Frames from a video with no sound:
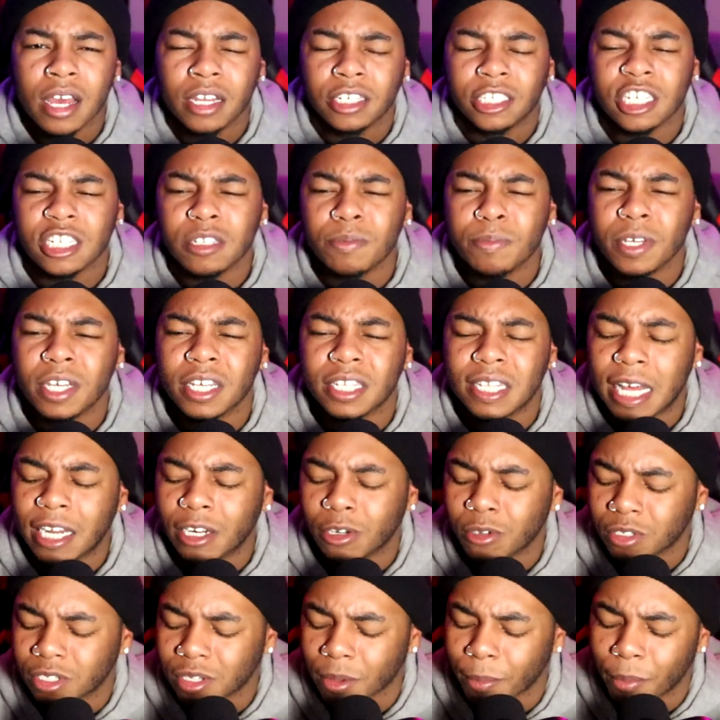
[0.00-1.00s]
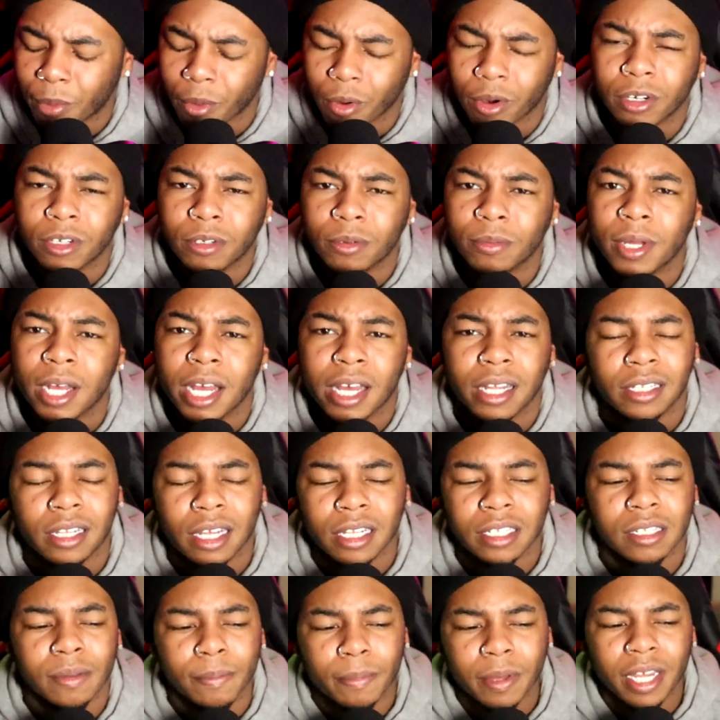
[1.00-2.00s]
Just because I don't support them
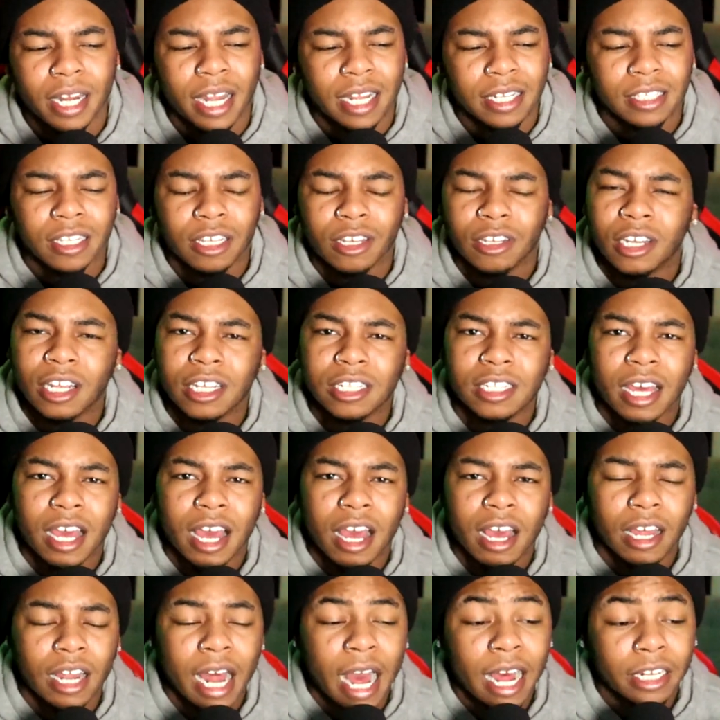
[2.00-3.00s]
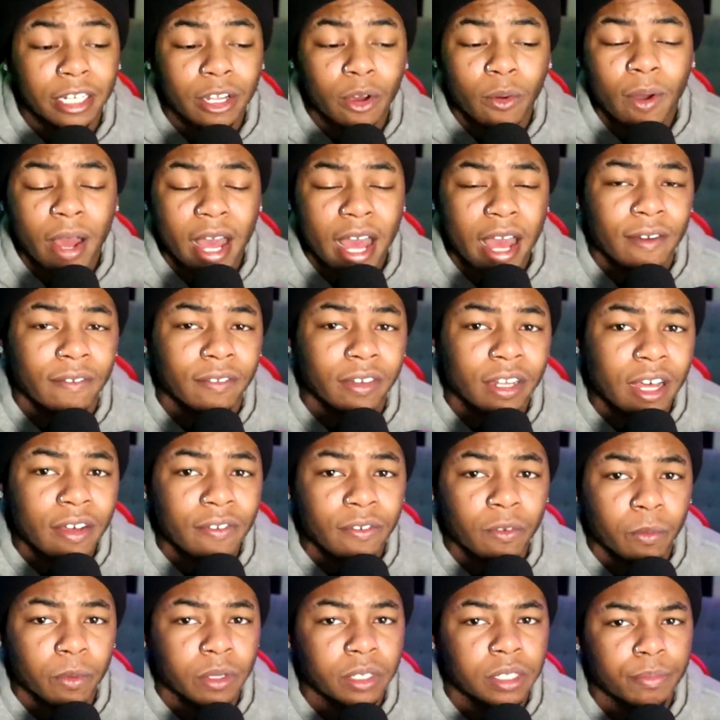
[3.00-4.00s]
doesn't mean I still doesn't I don't have love
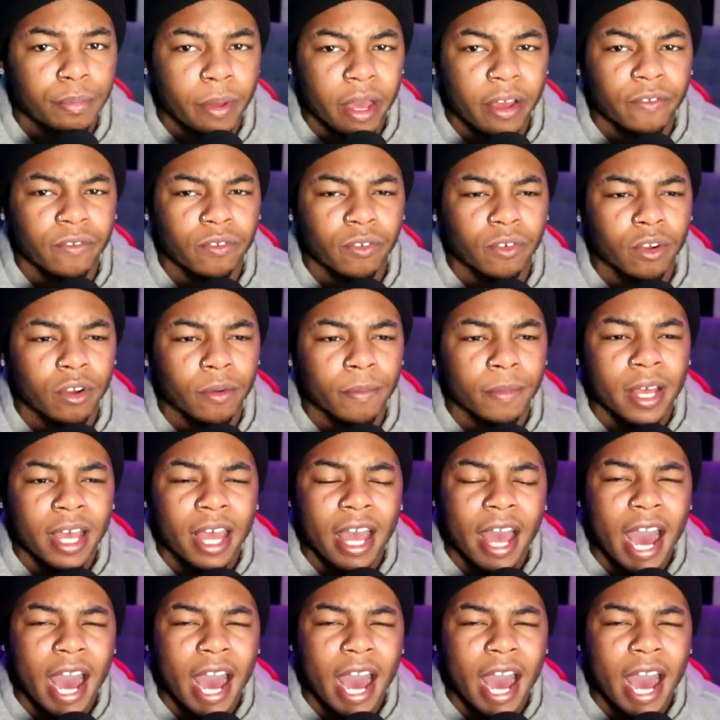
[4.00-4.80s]
and respect for them.